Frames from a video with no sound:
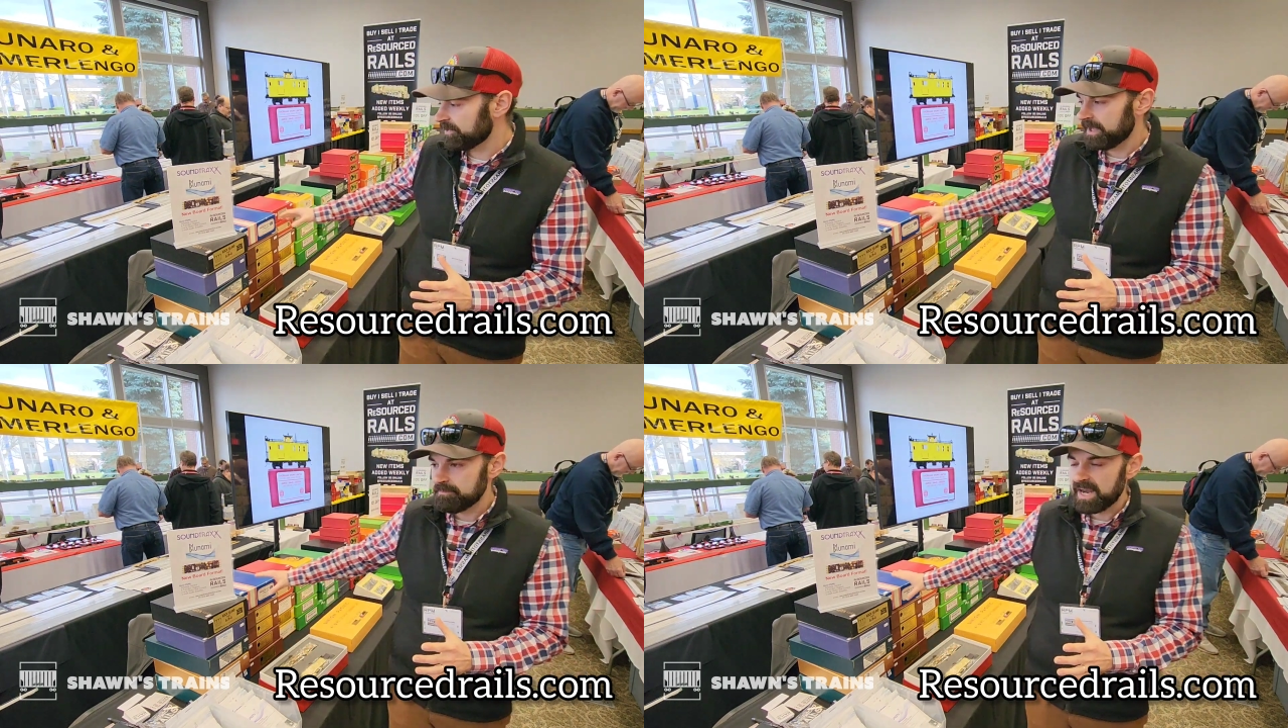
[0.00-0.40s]

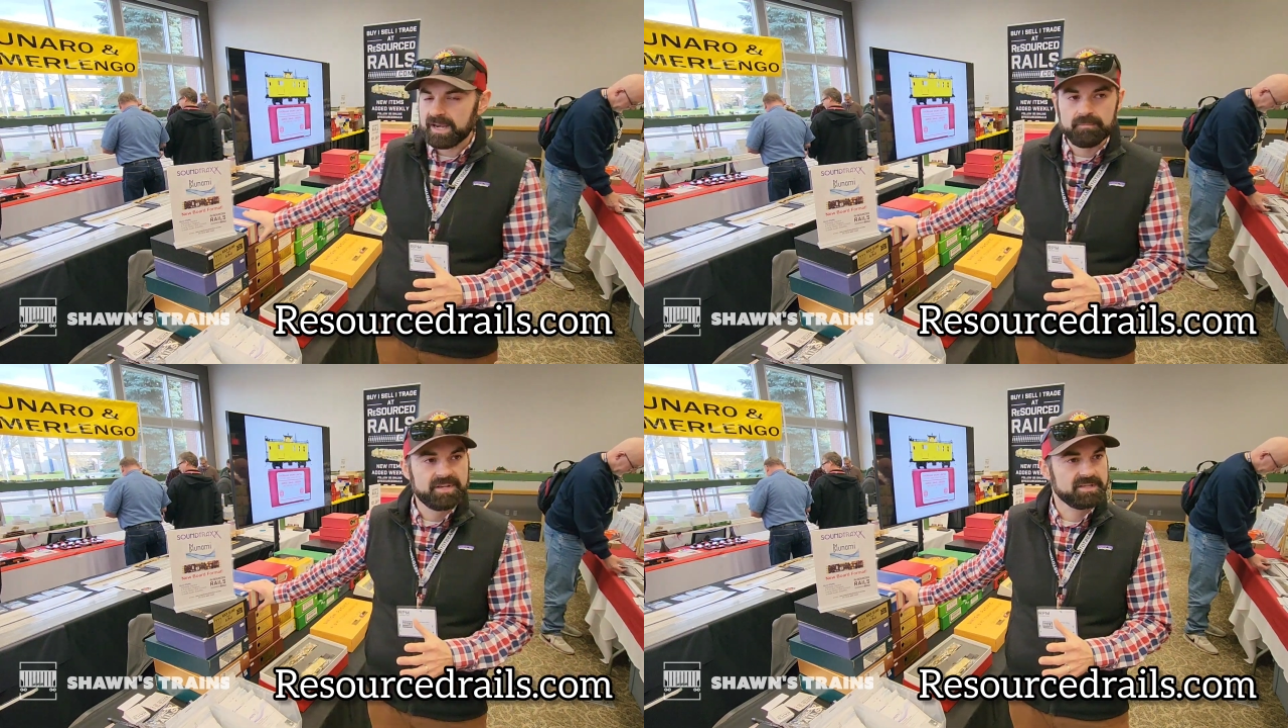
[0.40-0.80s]
for an
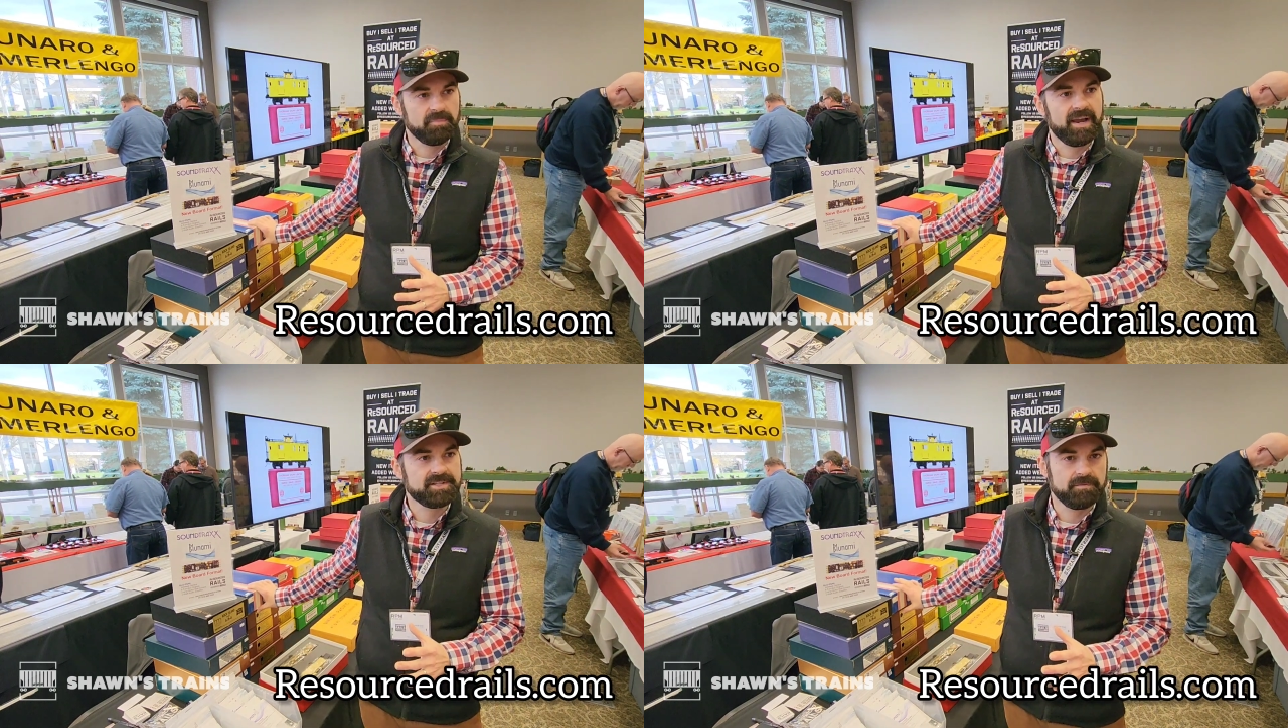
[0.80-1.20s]
unpainted piece of
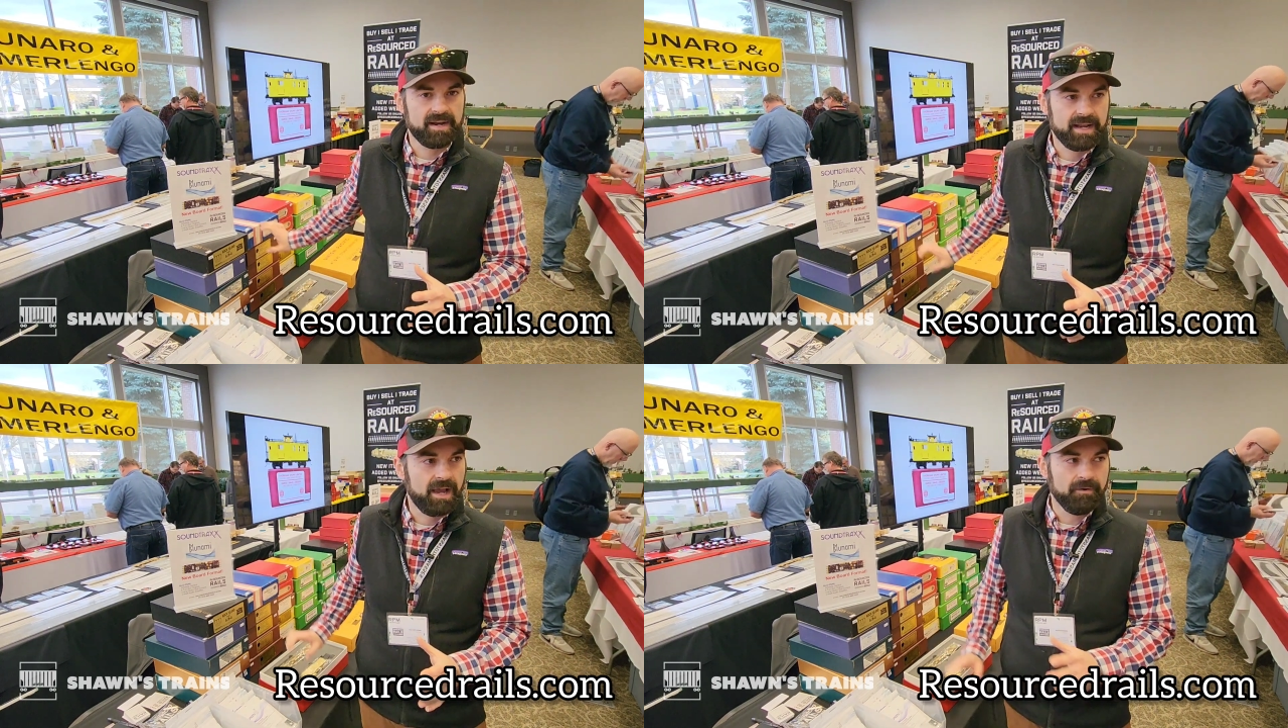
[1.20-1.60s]
brass
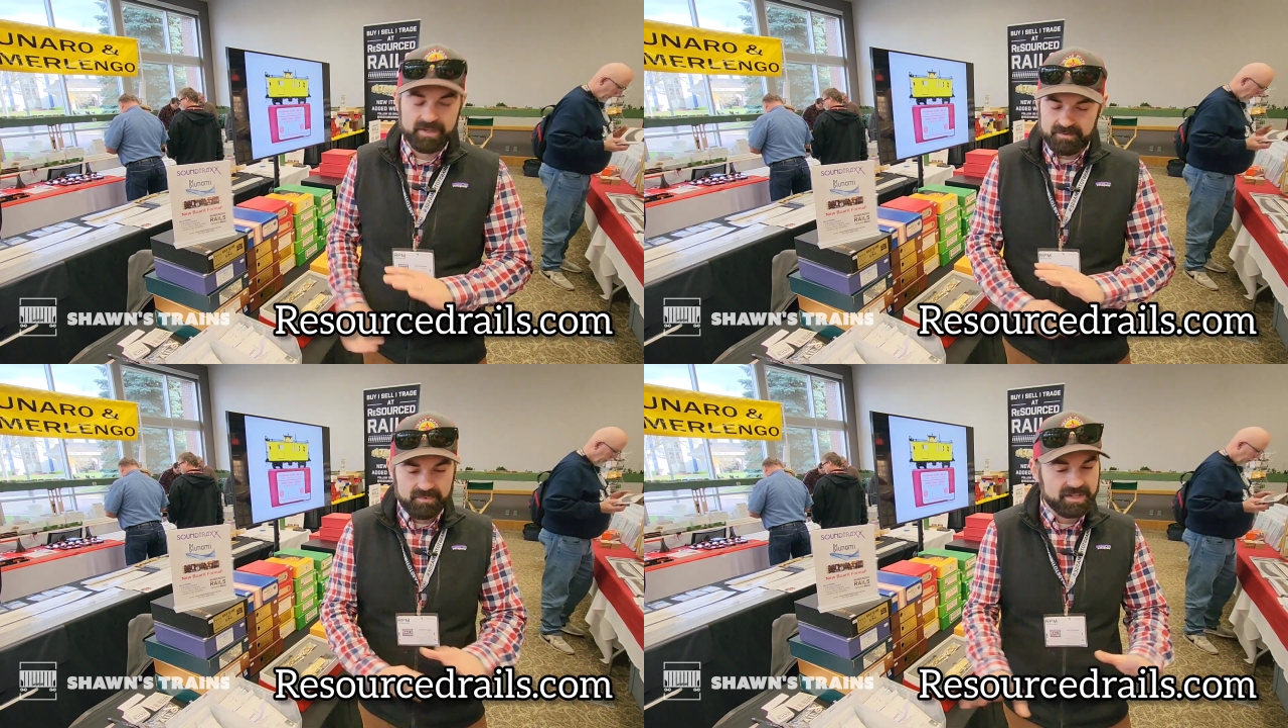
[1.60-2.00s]
right now,
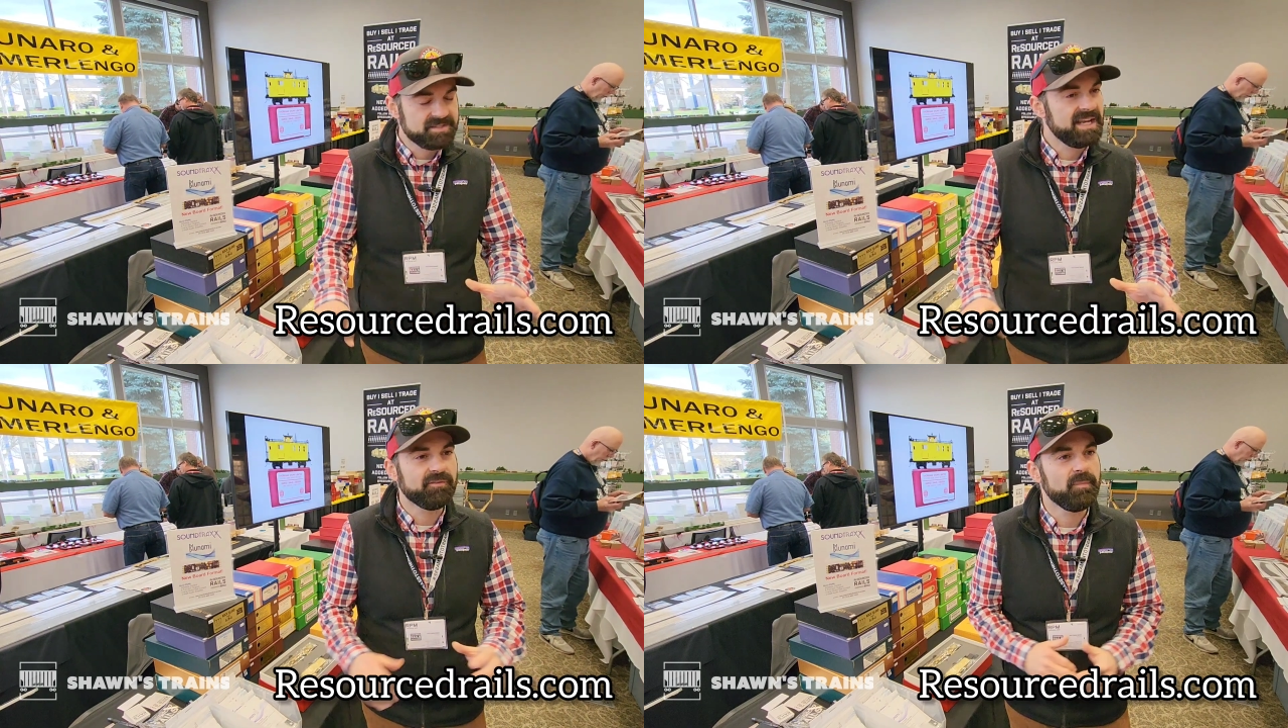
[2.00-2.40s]

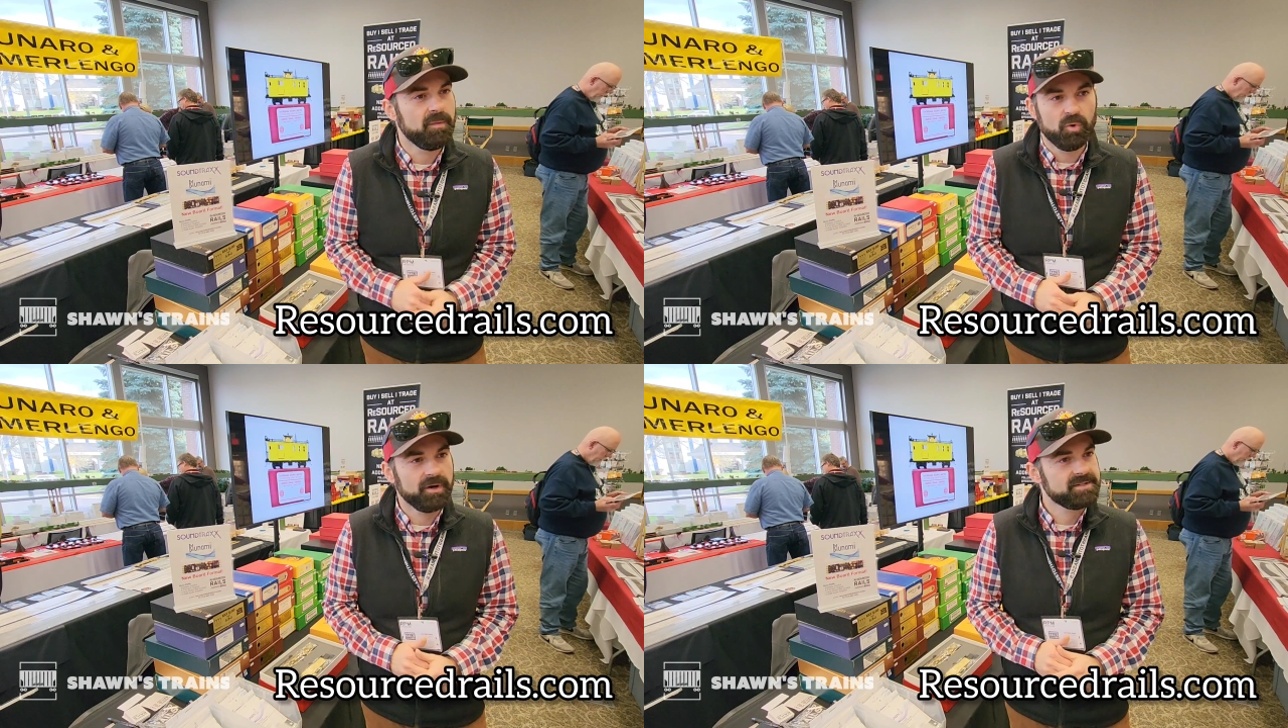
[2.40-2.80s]
it's never
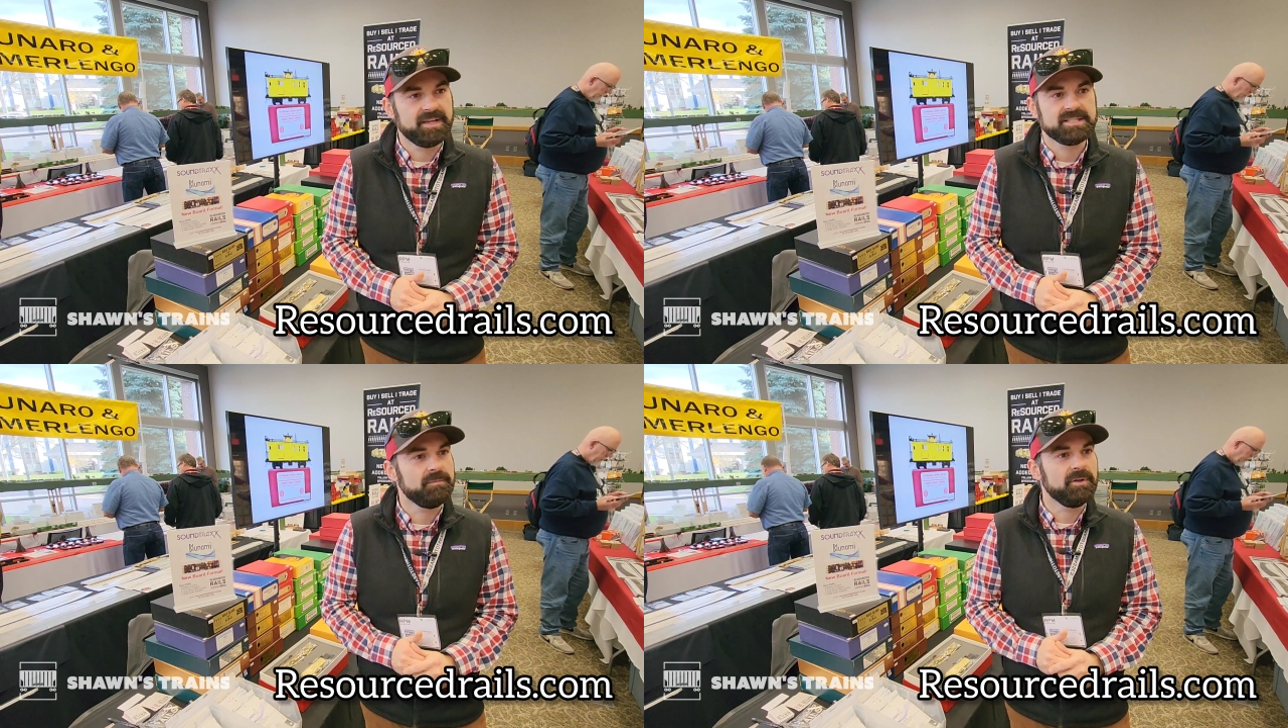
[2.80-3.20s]
been more
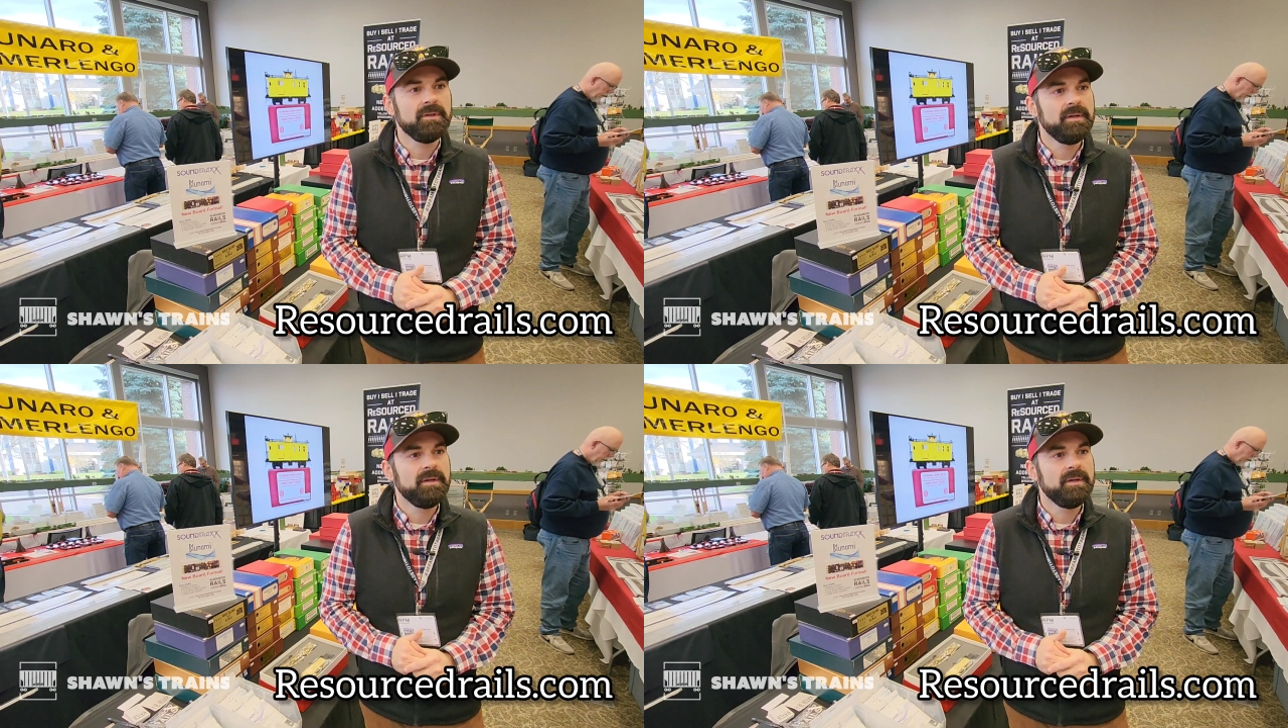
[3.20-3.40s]
accessible.